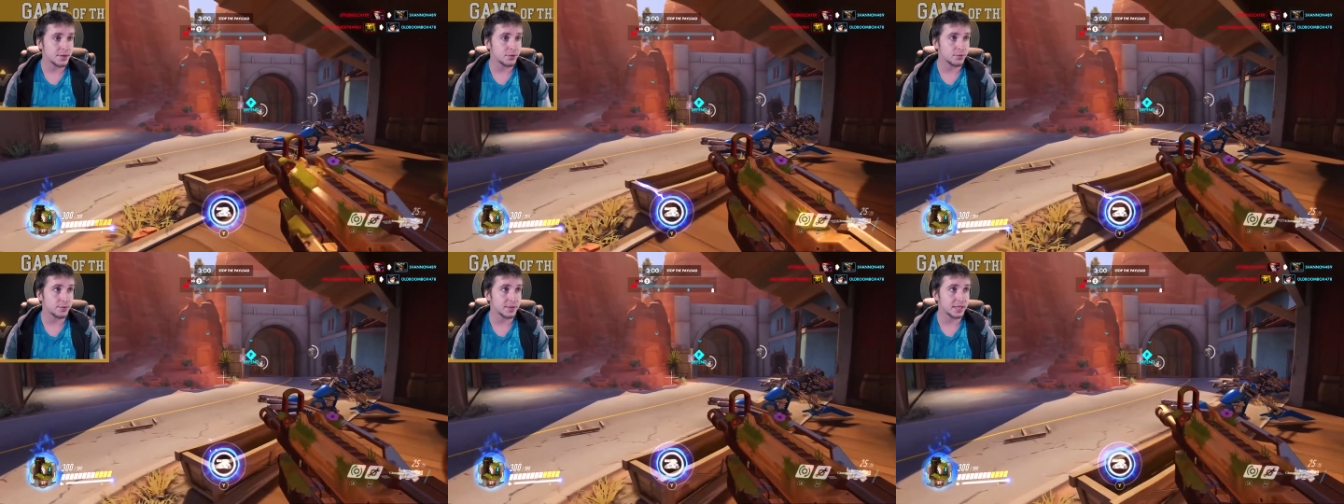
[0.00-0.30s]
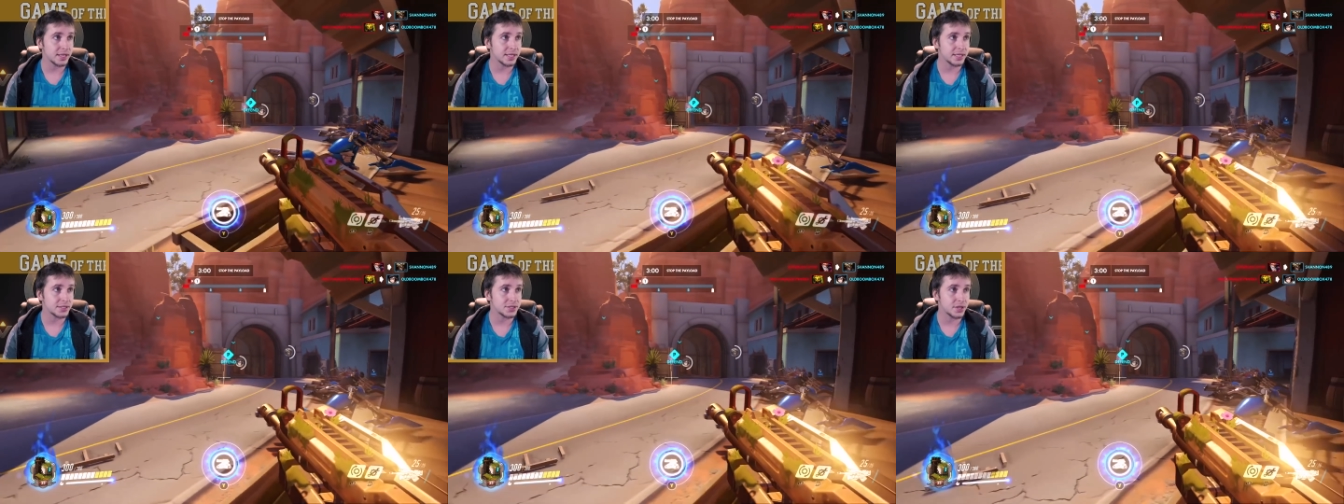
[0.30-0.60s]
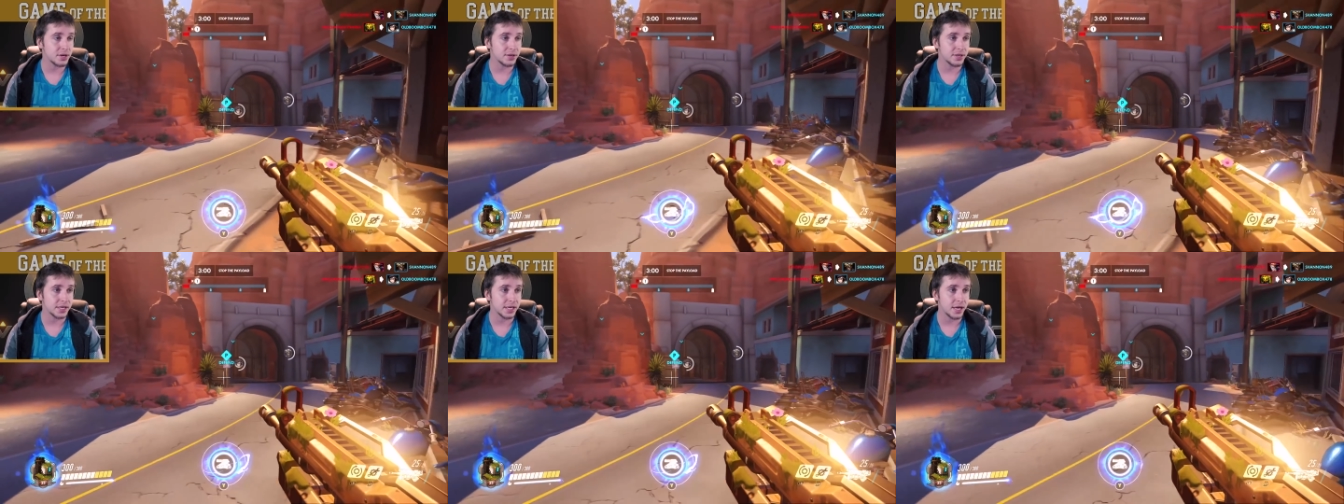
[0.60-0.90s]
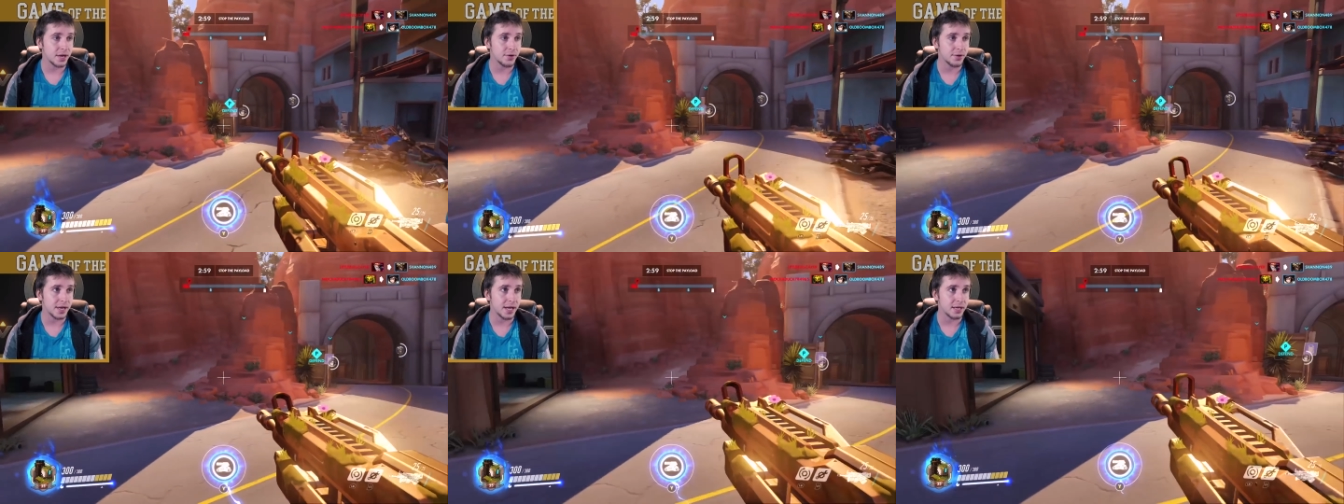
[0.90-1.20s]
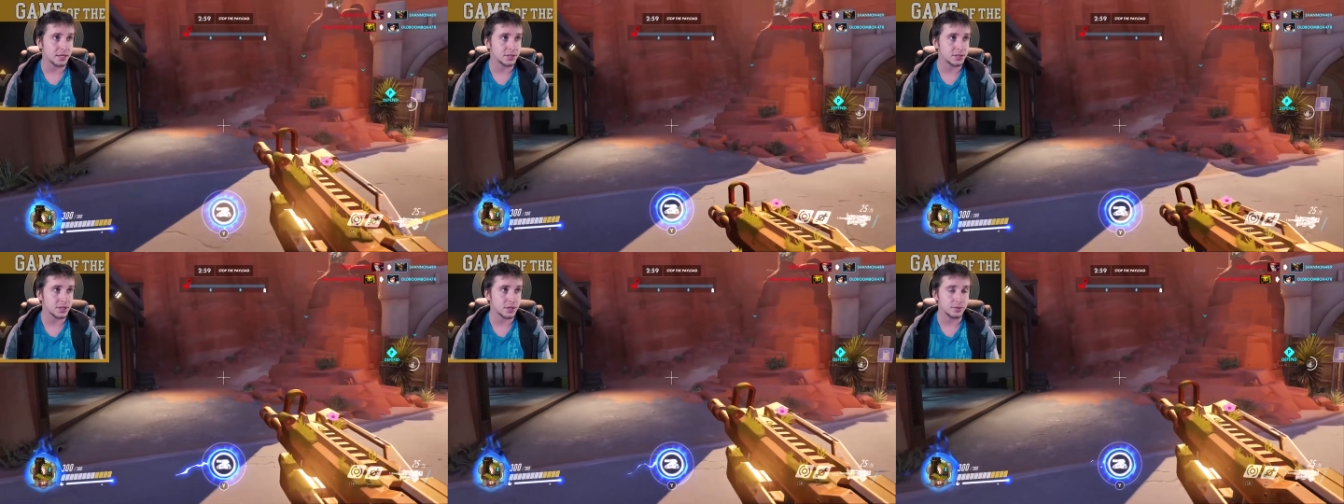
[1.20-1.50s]
they're really starting to go
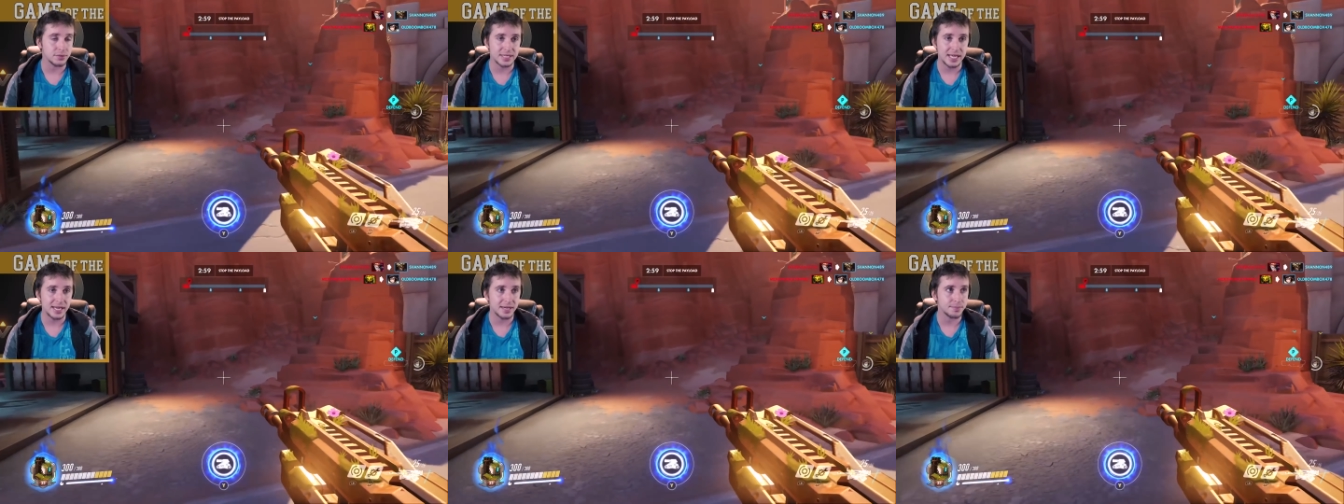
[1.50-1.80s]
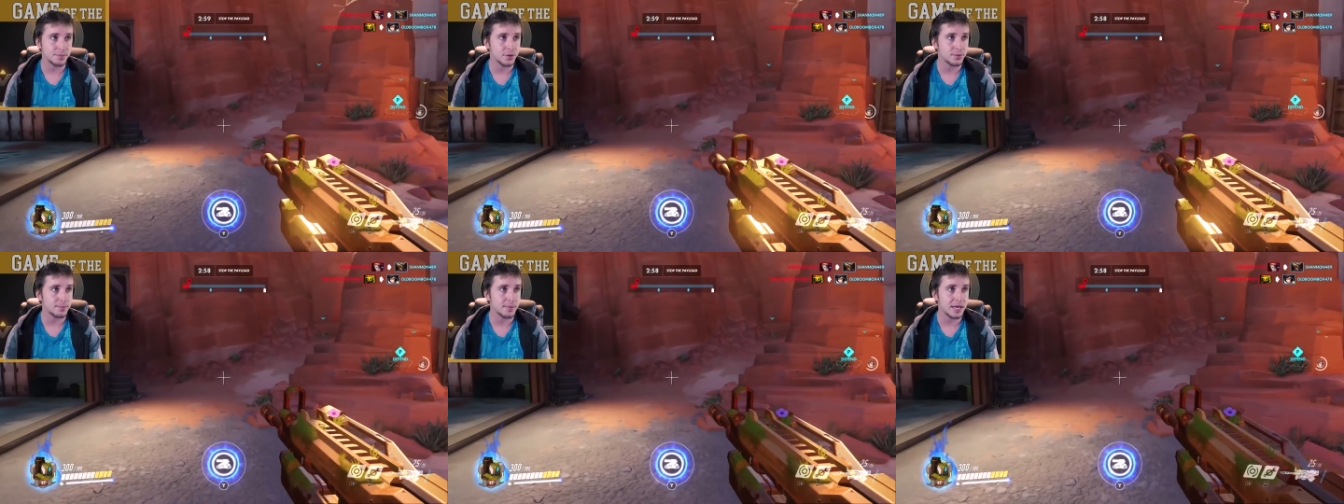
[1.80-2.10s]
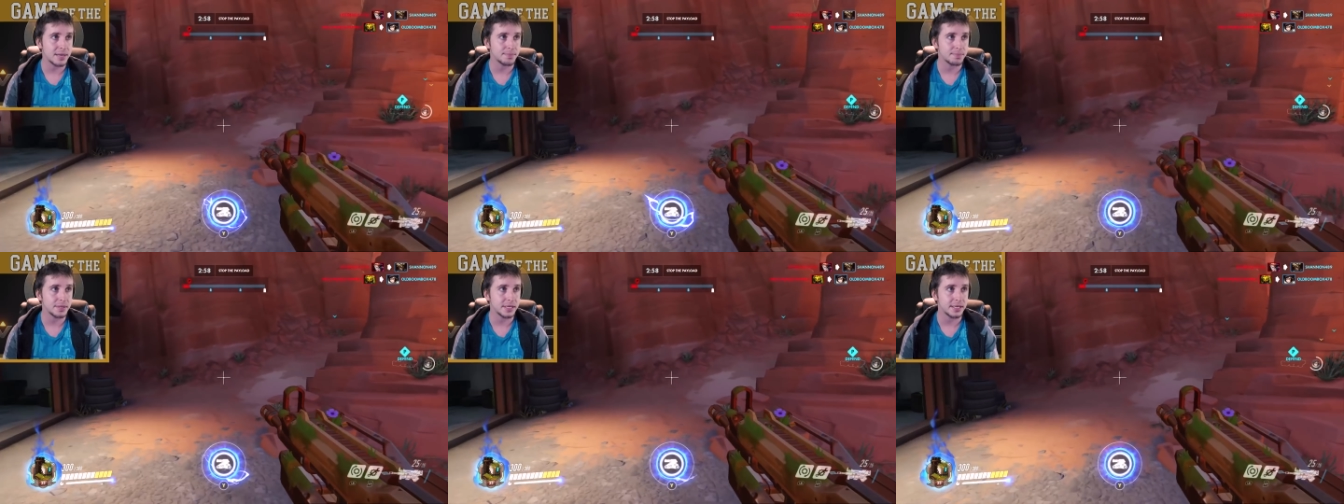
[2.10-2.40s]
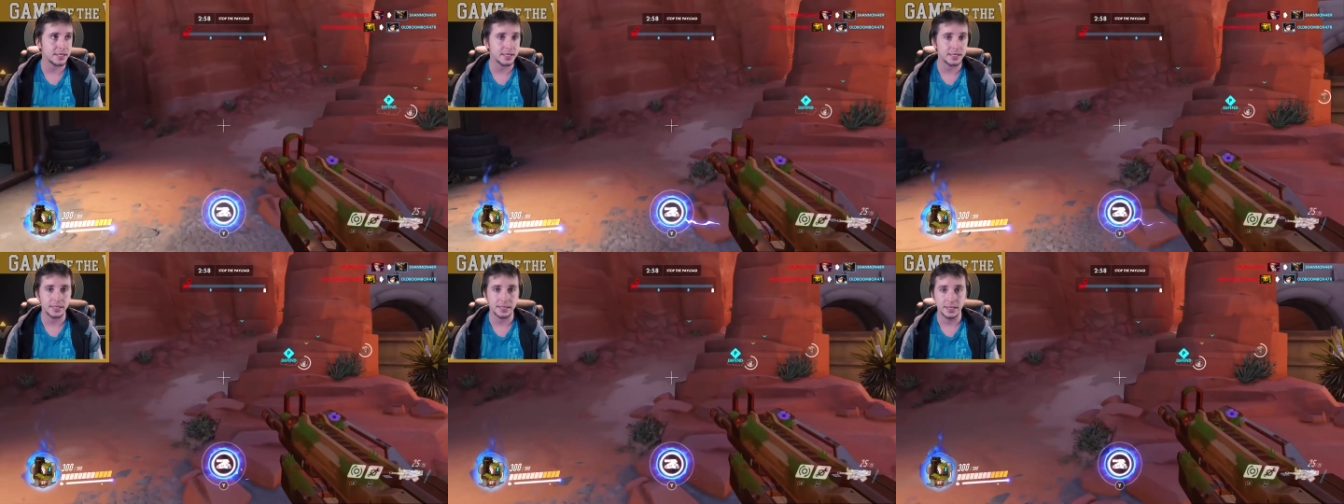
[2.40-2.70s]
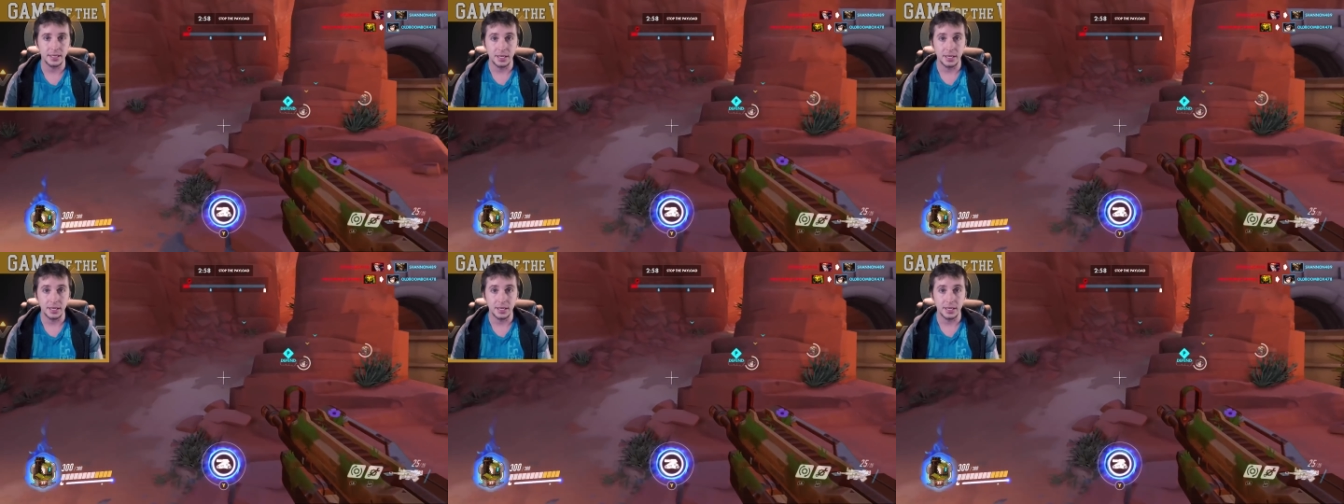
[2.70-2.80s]
now, so tank mode might be